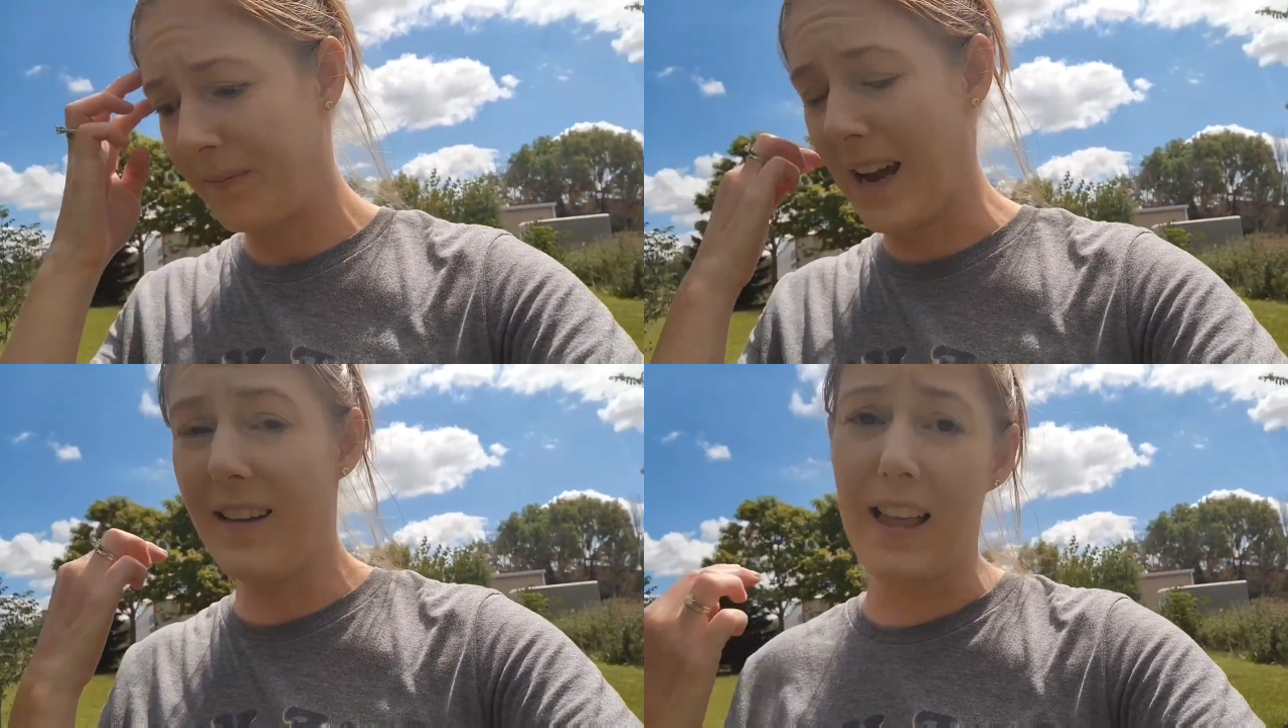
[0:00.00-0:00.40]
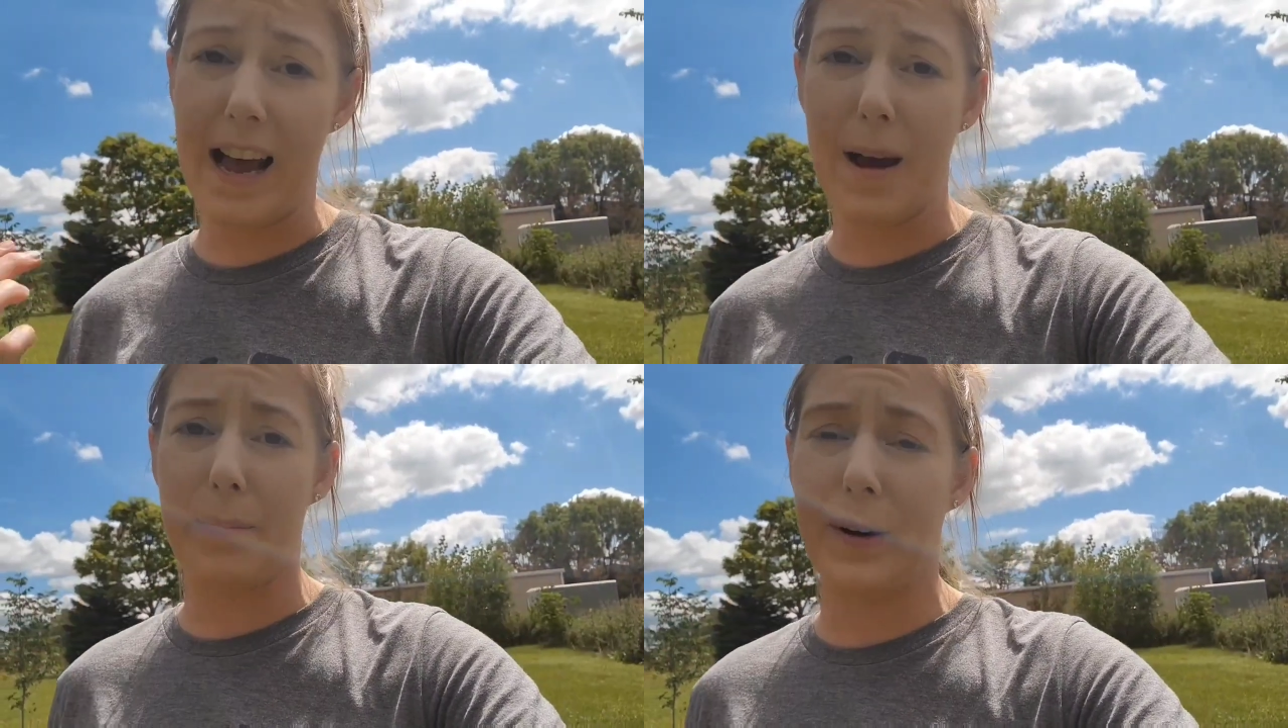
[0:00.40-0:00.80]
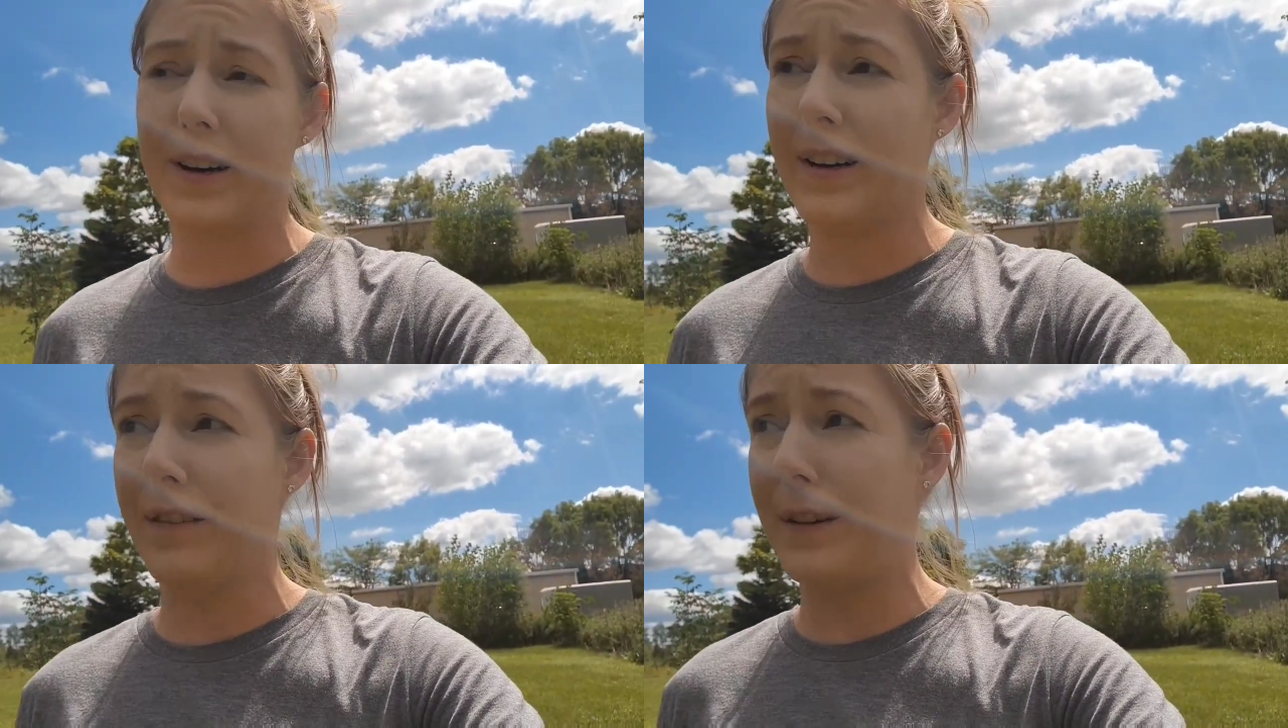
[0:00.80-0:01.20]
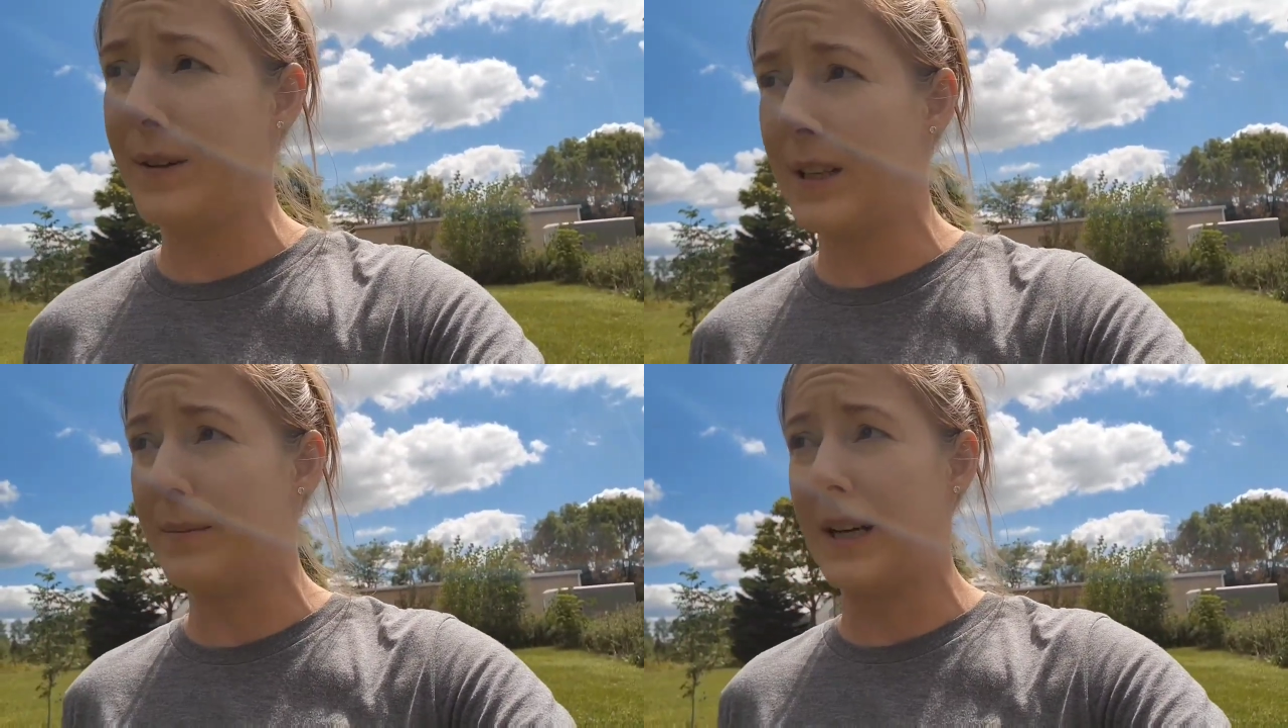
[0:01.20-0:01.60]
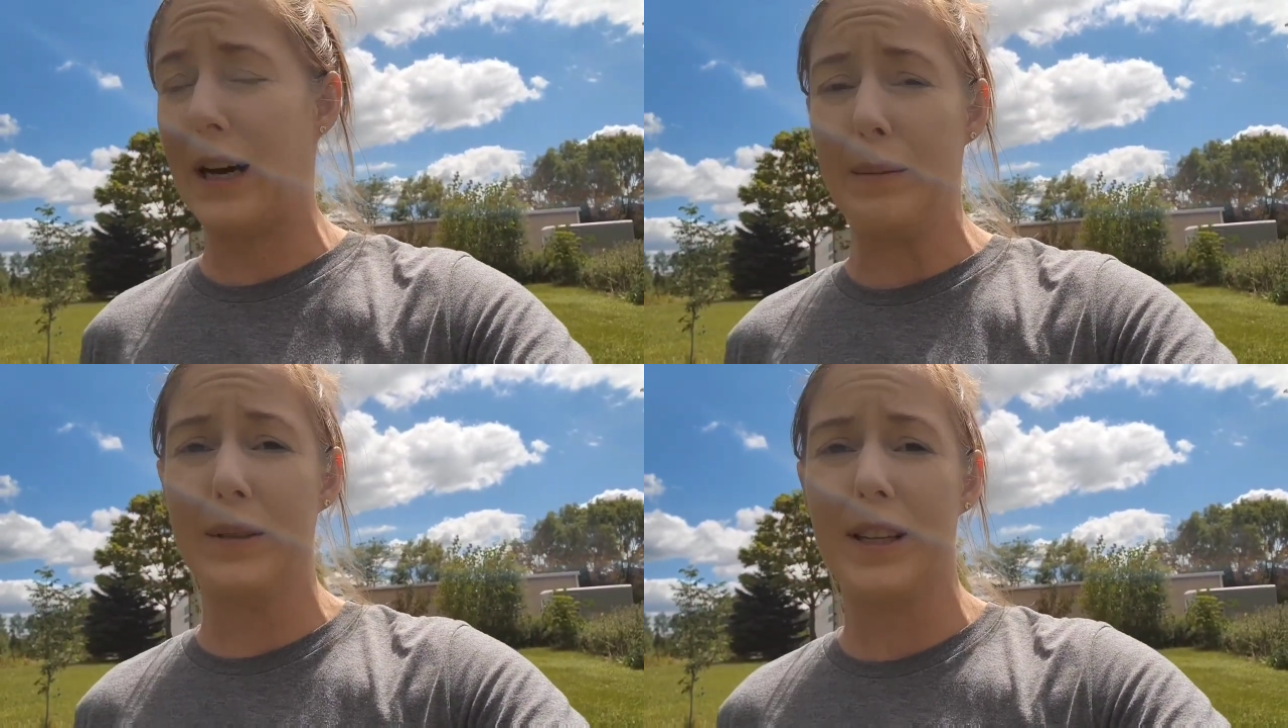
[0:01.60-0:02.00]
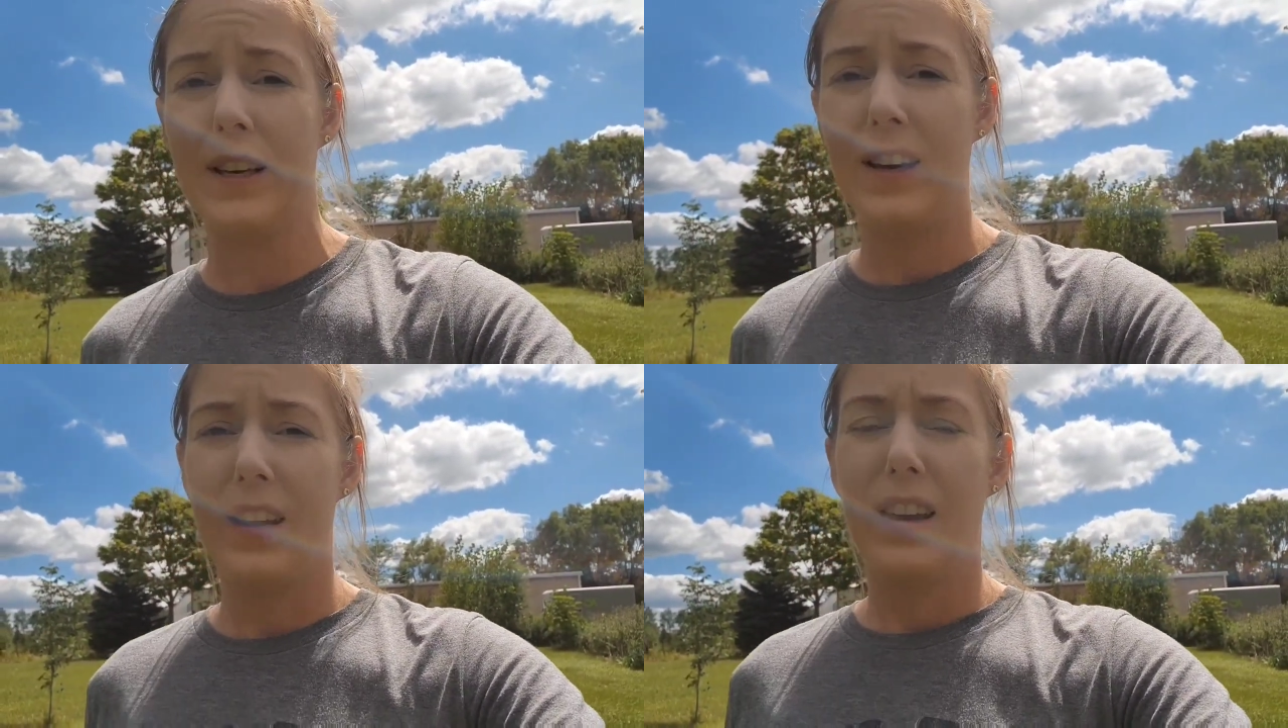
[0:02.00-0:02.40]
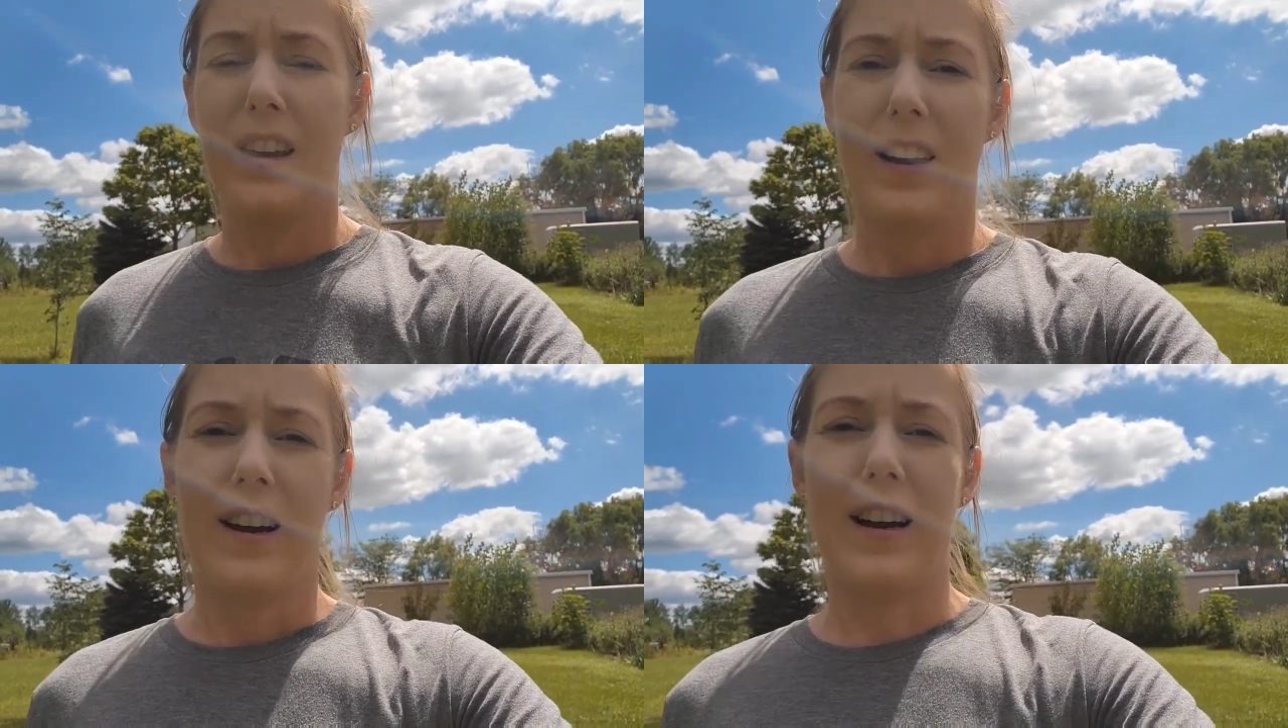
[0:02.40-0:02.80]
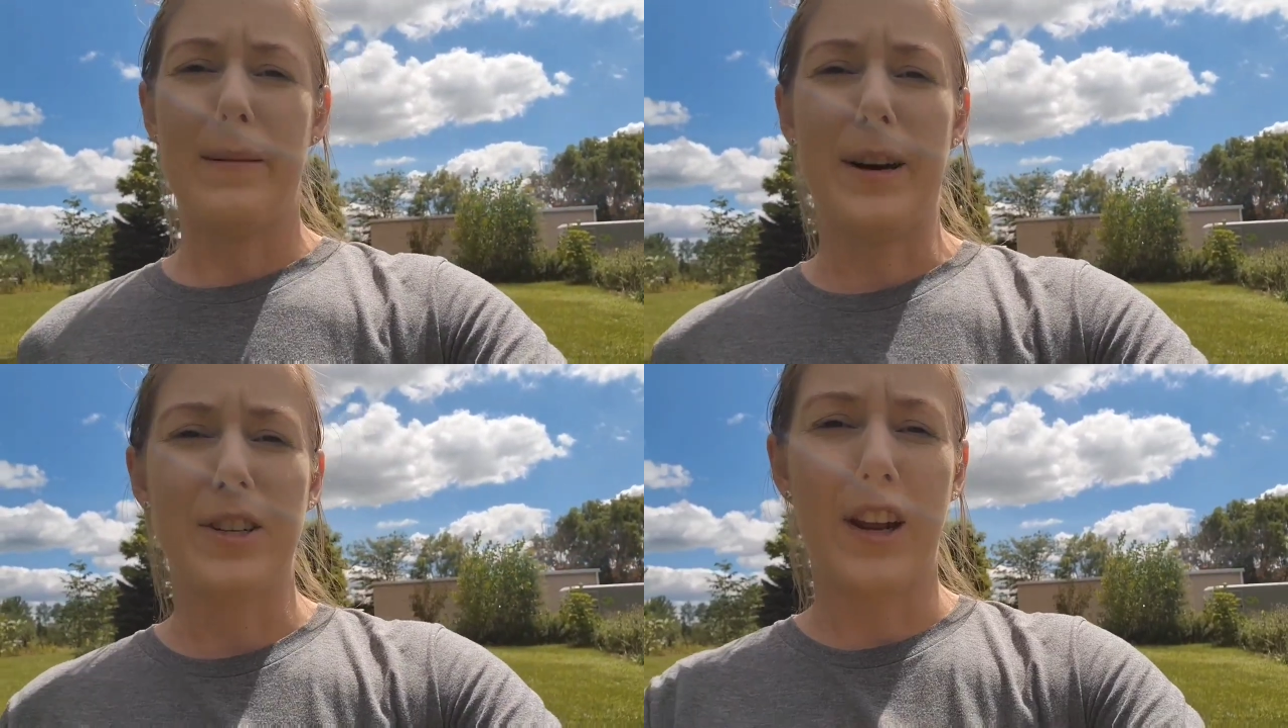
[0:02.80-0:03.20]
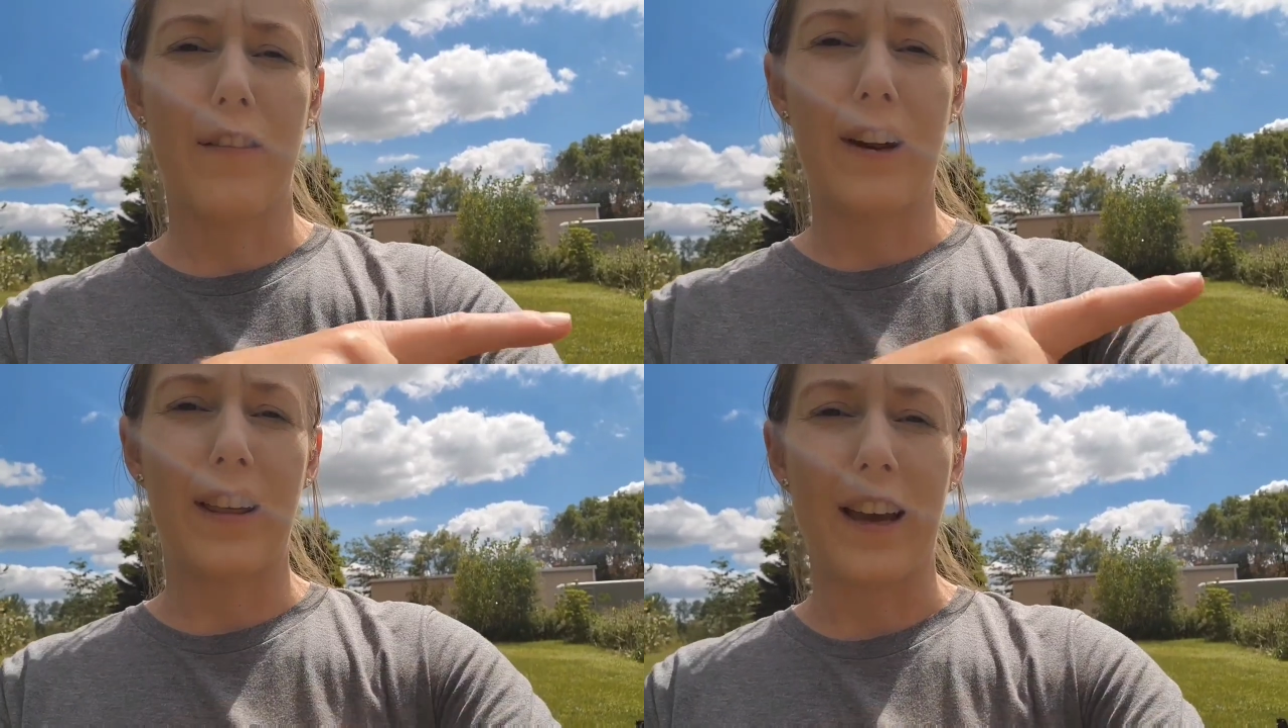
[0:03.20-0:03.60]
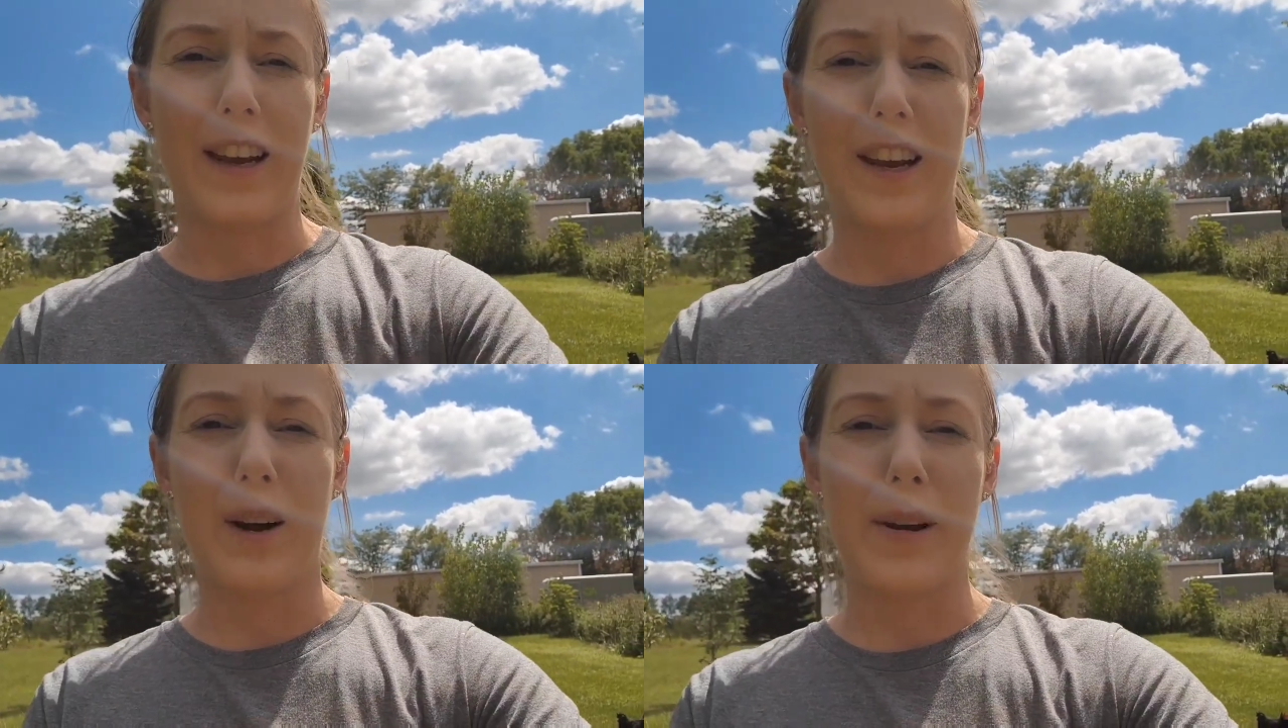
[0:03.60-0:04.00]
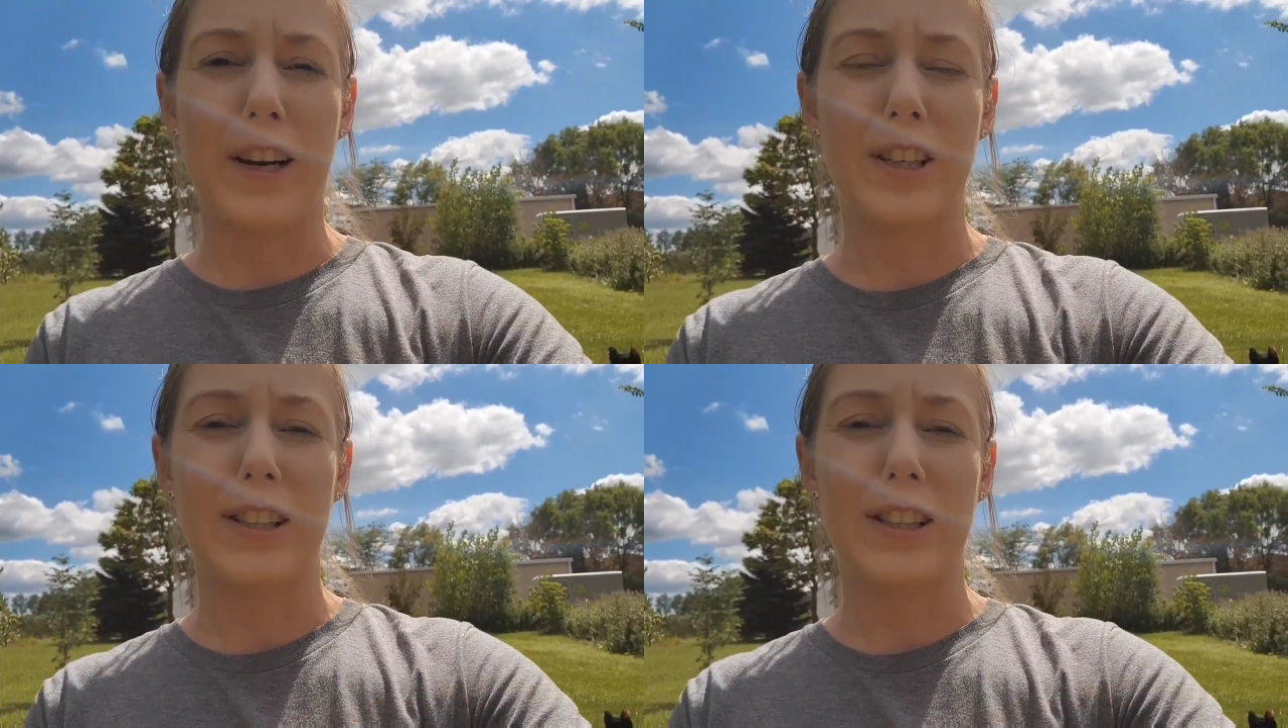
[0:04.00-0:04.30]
not a lot, but a few sometimes. Um, I'll show you a video that here. We